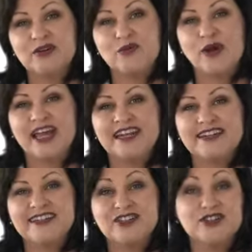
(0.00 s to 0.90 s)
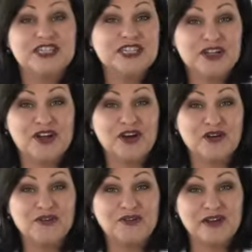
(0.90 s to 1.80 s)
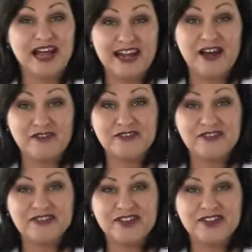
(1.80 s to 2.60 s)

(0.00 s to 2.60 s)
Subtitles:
when you didn't know enough.